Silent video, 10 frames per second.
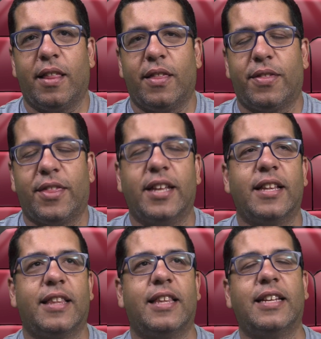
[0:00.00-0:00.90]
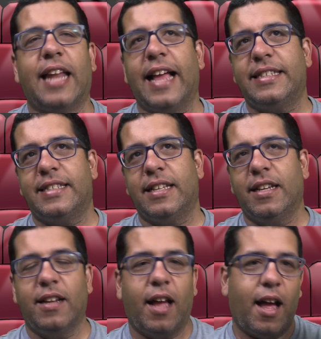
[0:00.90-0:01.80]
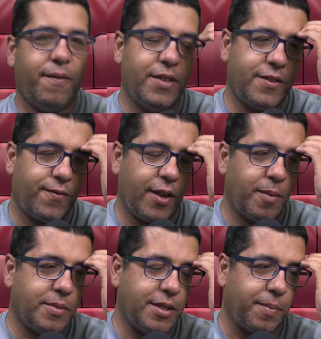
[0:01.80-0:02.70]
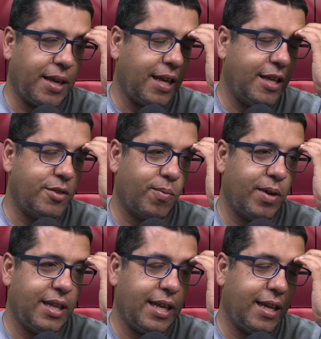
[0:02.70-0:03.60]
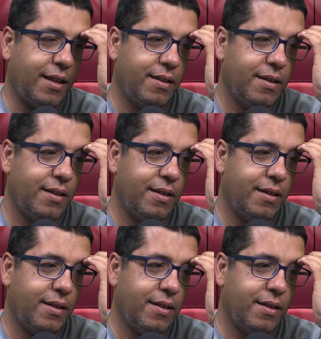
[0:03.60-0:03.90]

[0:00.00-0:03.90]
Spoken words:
The lesson of this film to me is really,